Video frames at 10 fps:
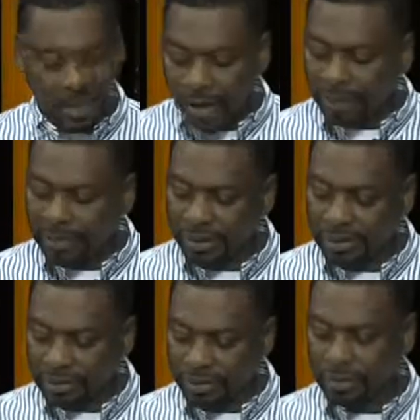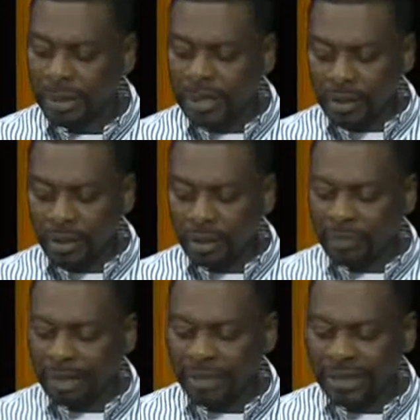Accountability troop. Talk
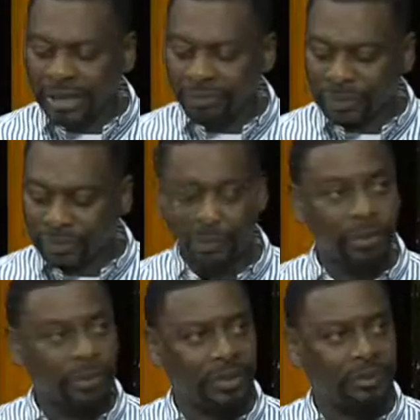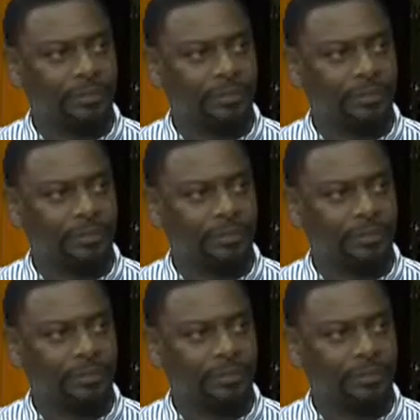about that as we close out.